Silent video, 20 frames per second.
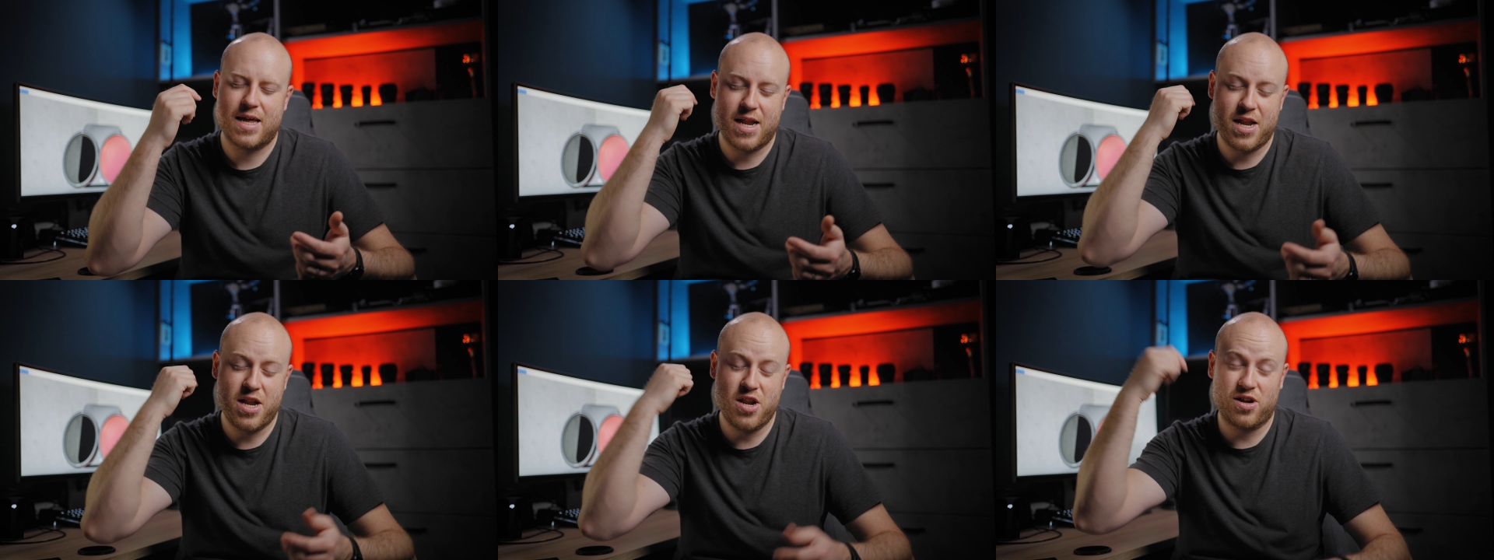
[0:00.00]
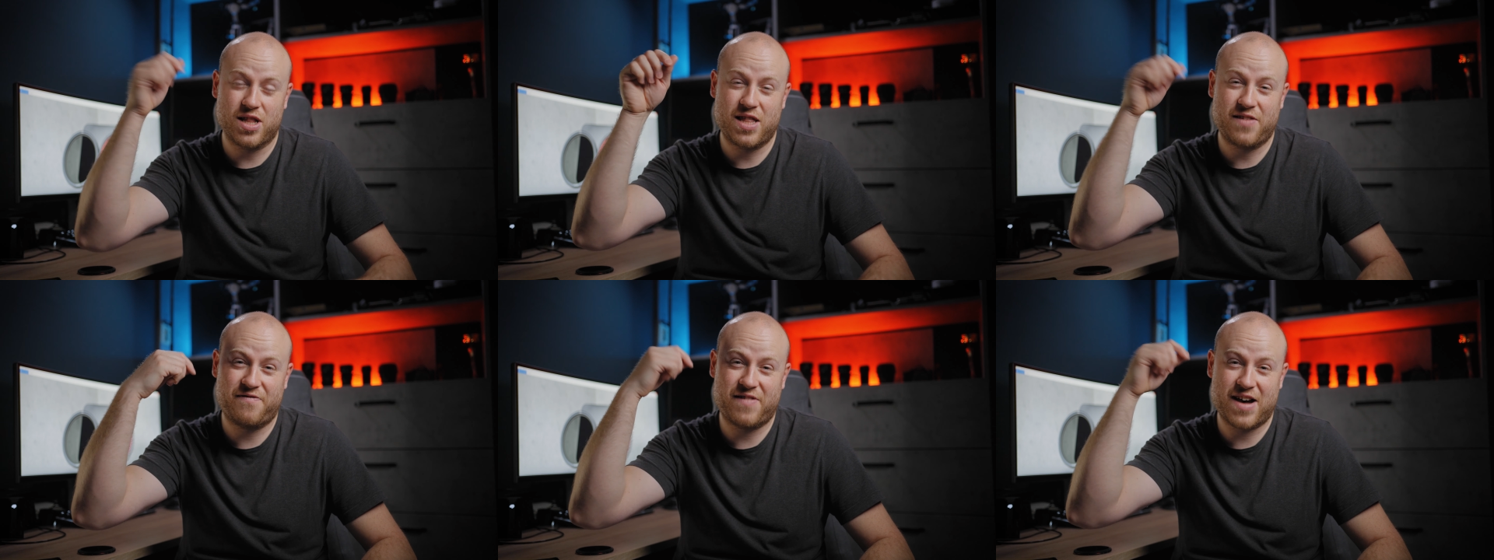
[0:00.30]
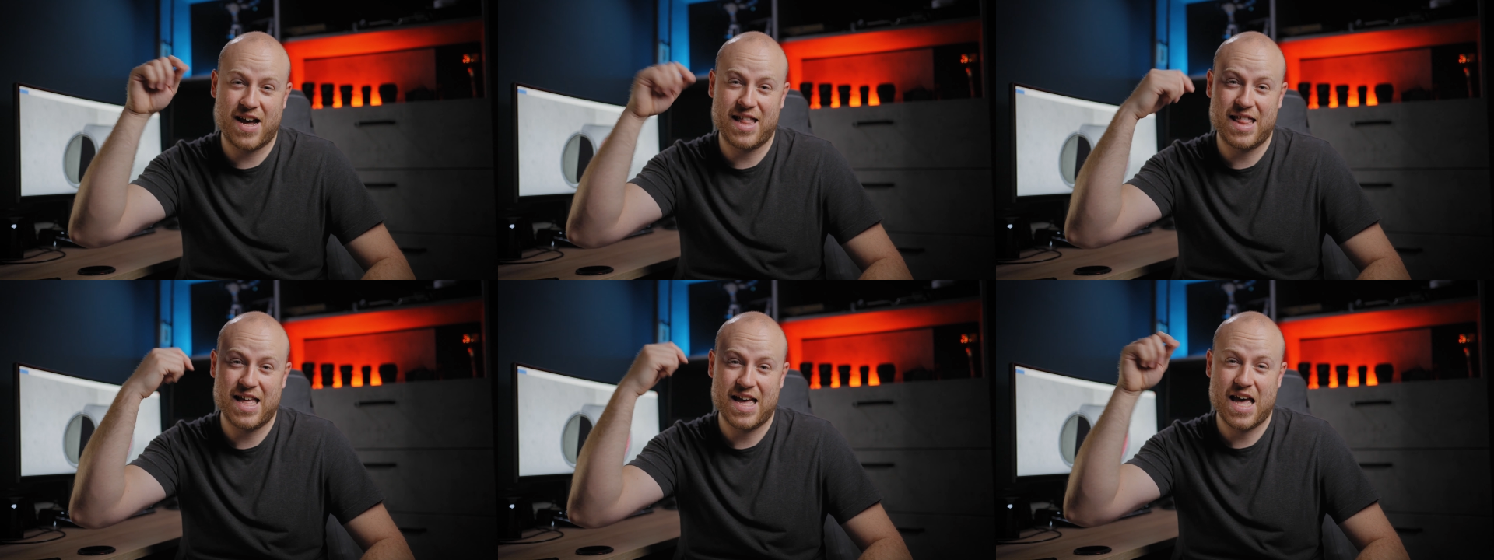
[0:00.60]

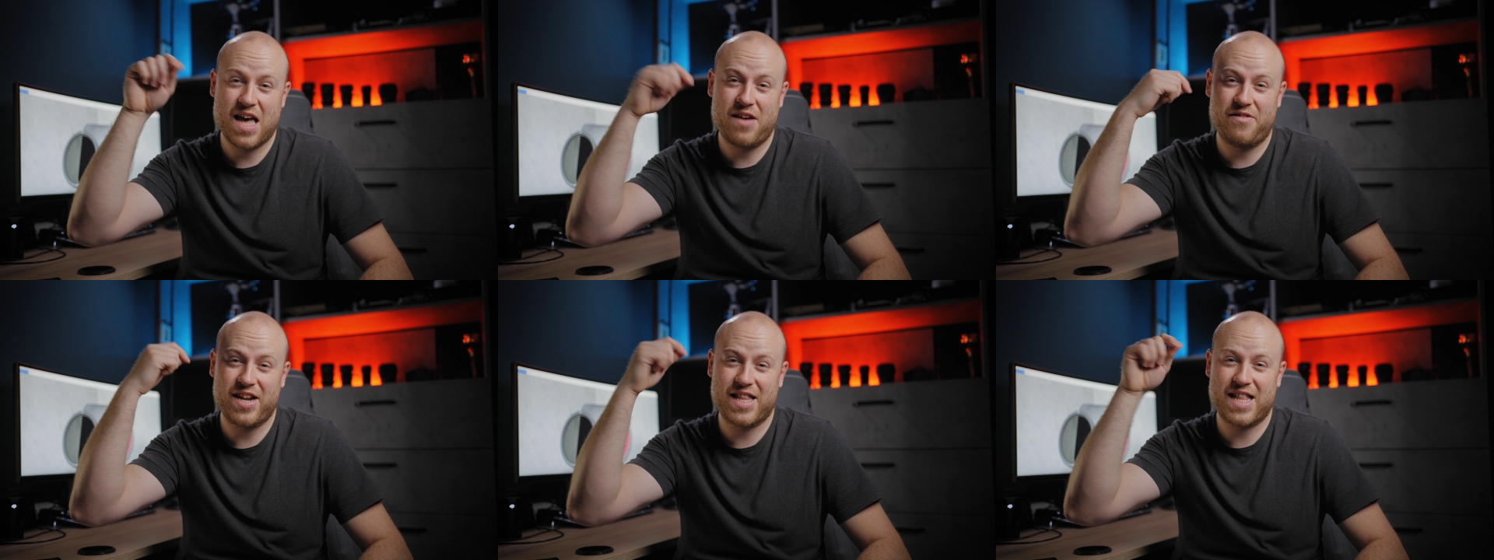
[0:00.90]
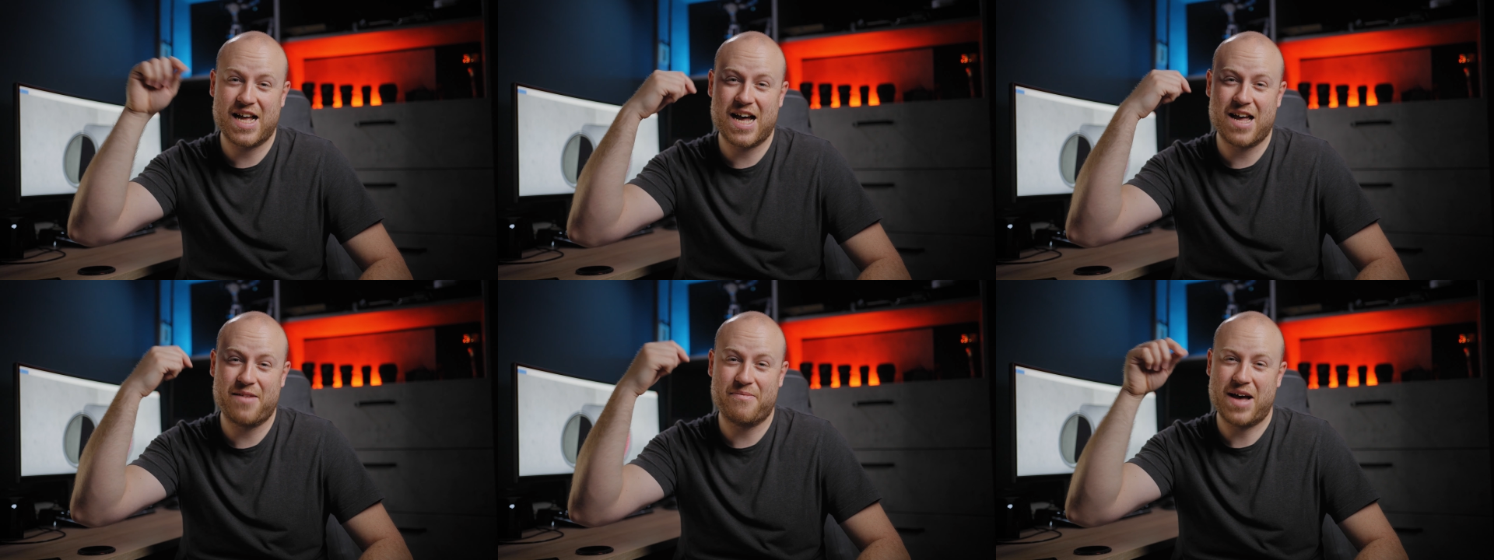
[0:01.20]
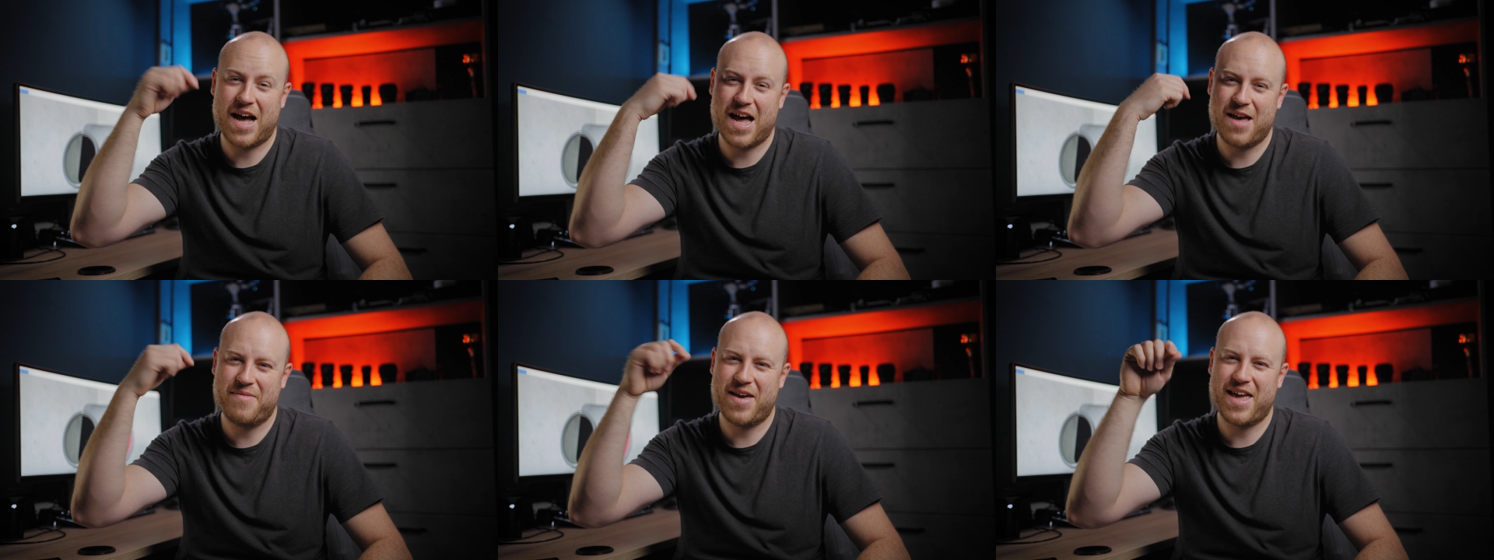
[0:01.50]
notified every time
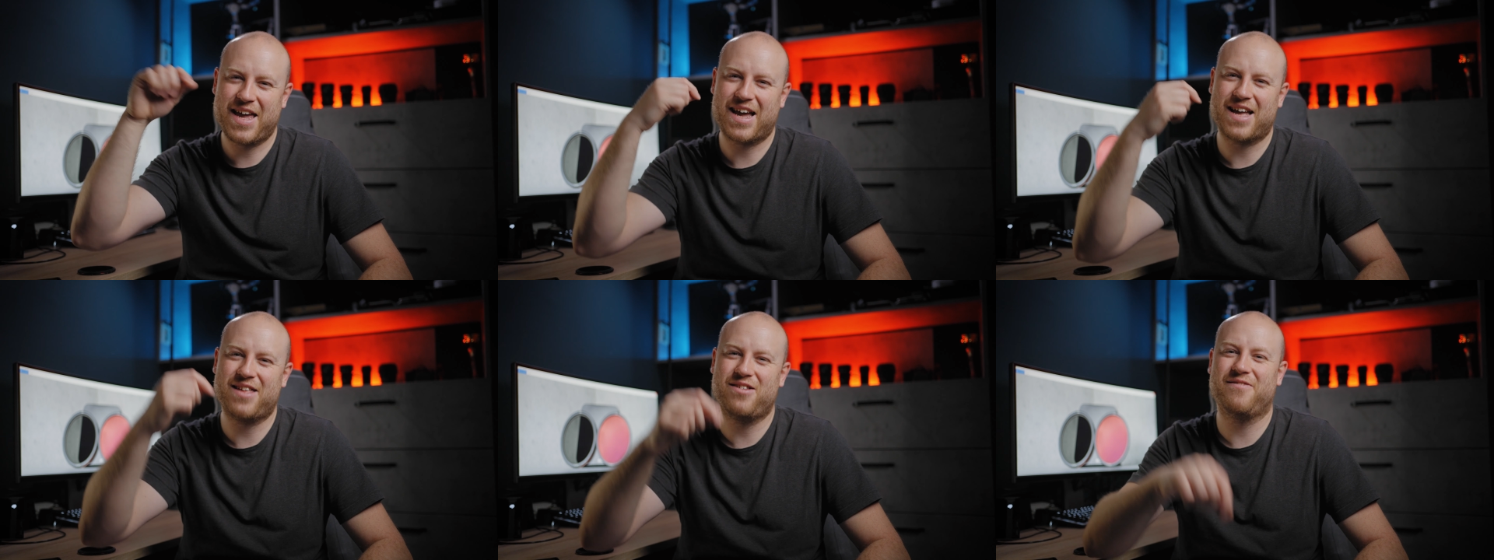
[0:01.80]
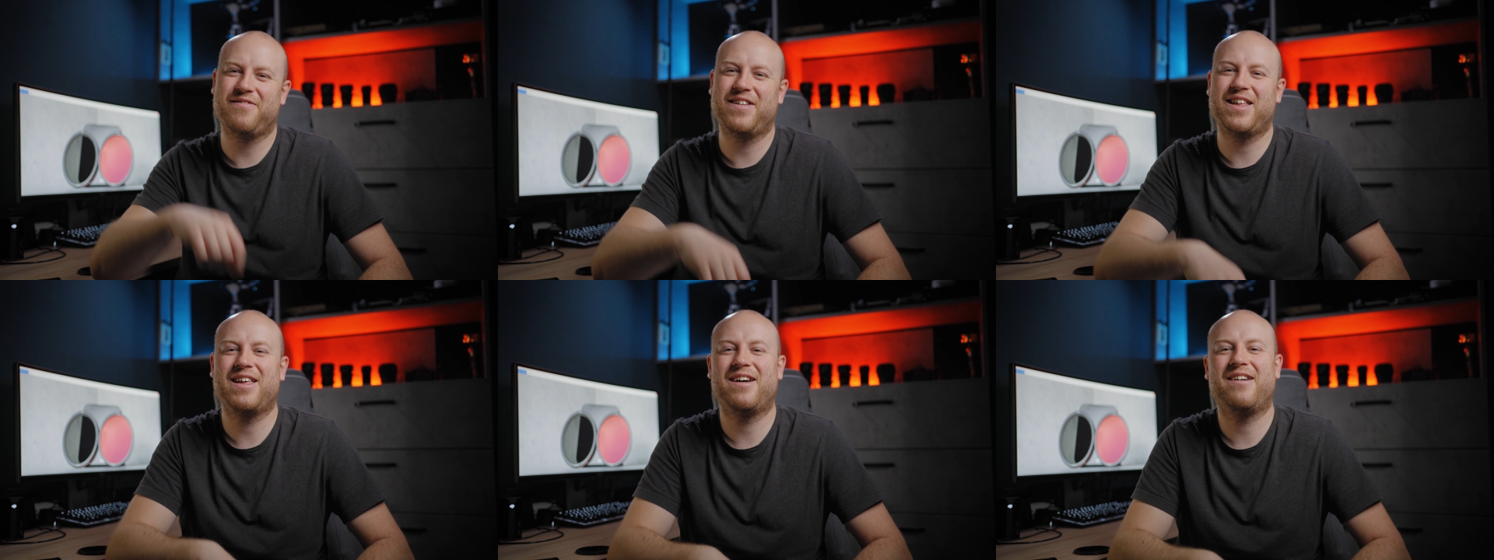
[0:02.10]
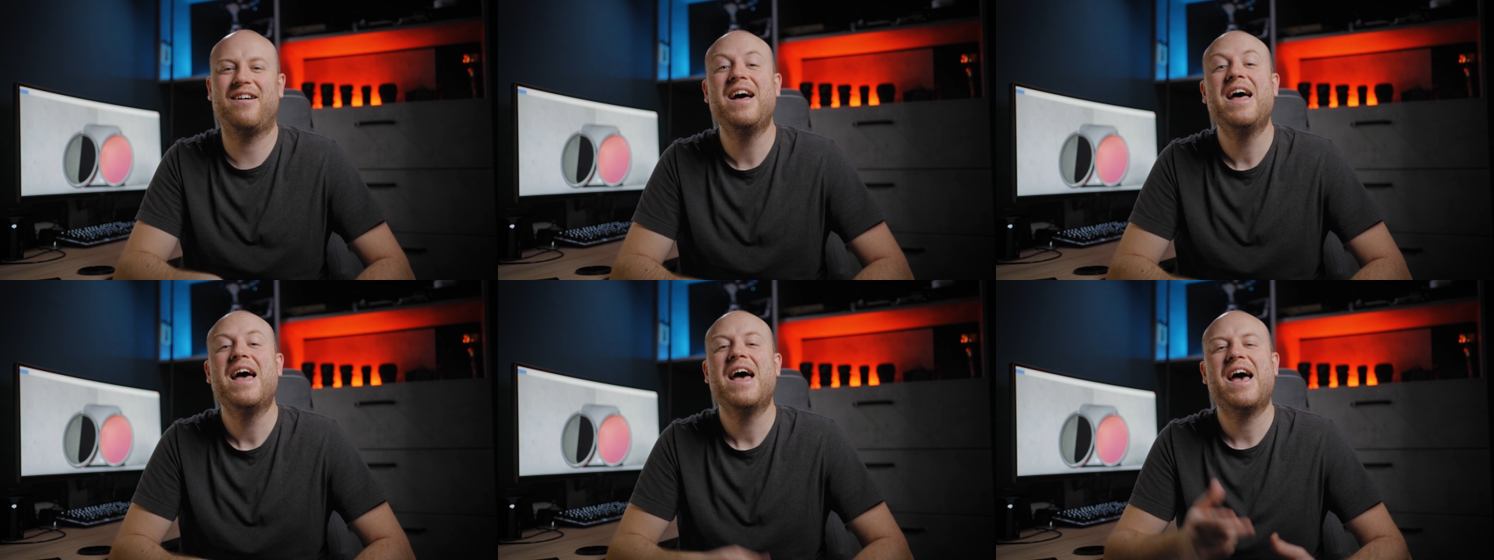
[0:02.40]
I make a new video,